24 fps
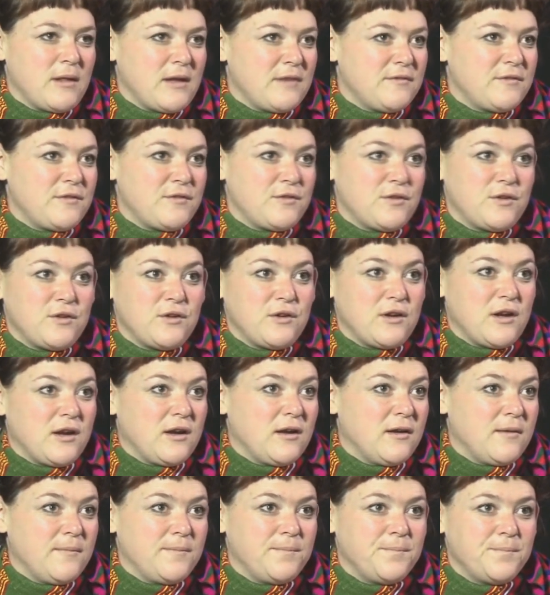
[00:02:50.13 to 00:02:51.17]
a lot of different
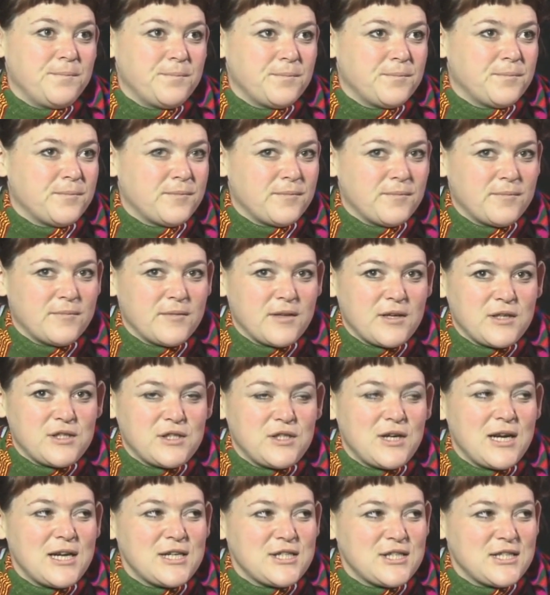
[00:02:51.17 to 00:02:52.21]

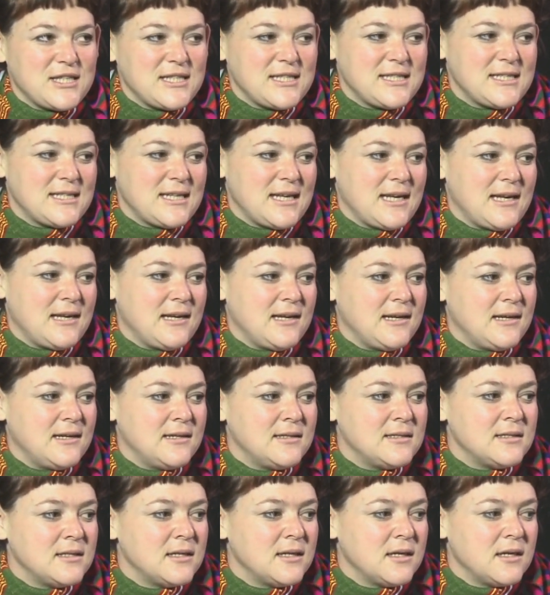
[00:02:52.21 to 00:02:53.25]
directions,
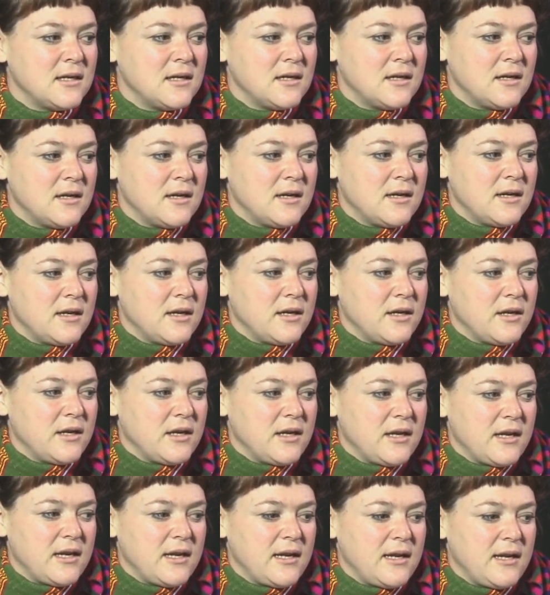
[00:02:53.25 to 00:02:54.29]
and
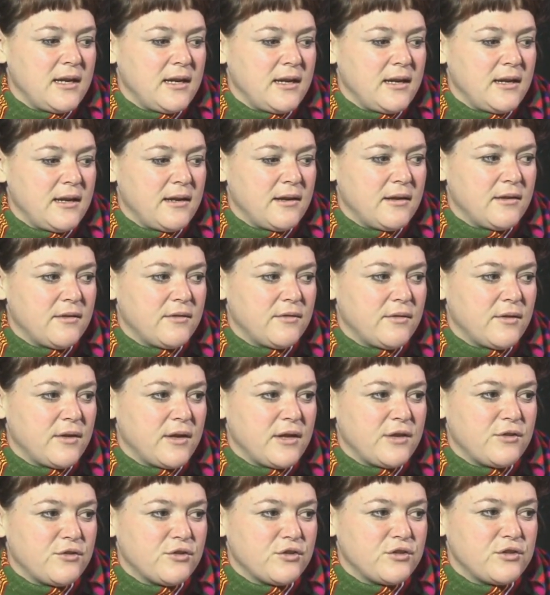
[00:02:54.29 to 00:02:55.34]
he
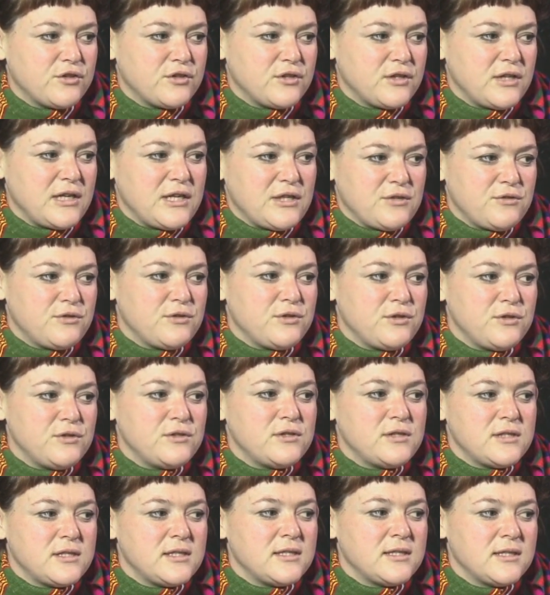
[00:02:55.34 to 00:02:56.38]

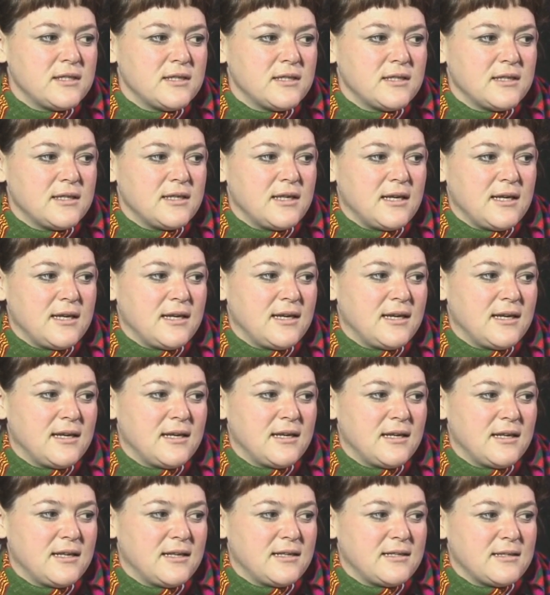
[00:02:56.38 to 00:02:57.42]
introduced
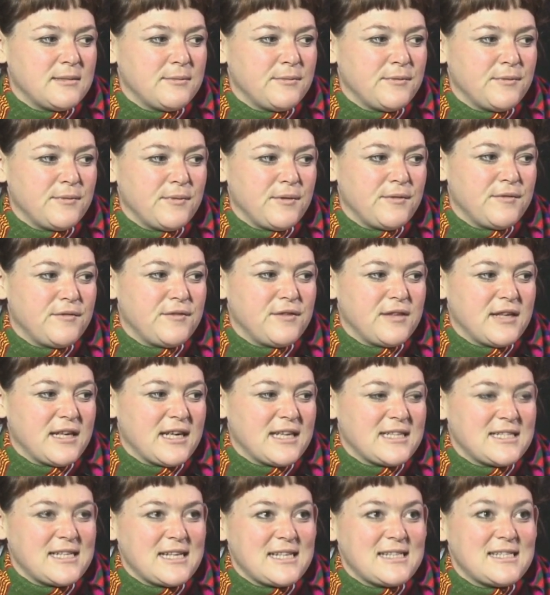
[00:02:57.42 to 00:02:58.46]
some of the
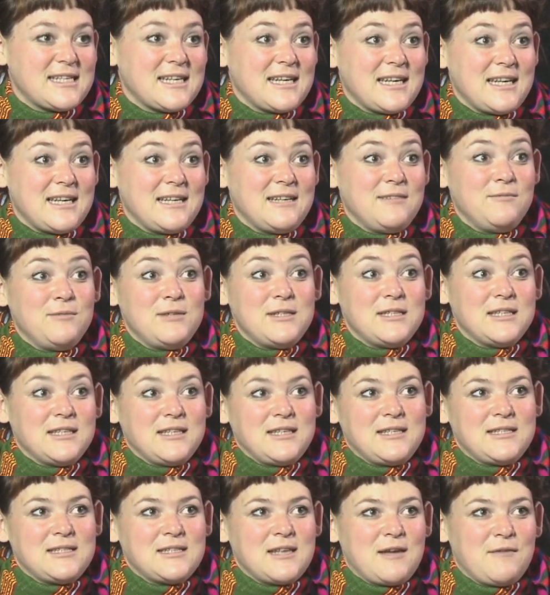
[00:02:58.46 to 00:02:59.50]
cassettes that he'd
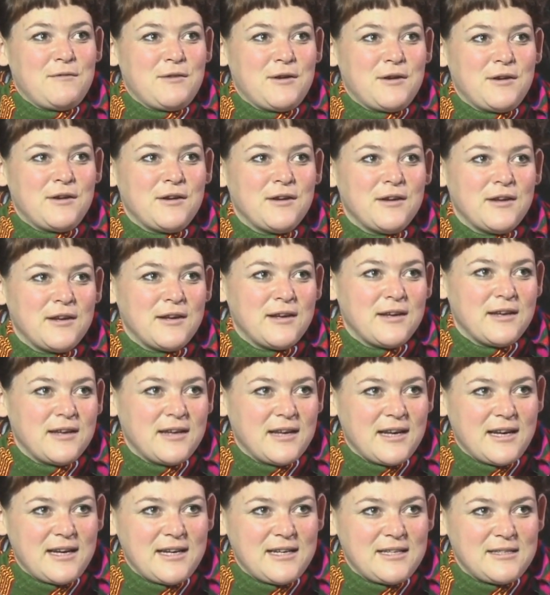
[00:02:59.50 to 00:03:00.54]
recently discovered
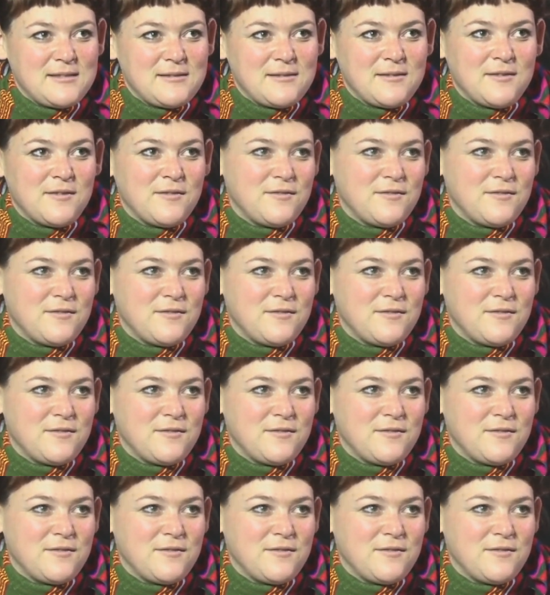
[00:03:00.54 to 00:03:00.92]
in his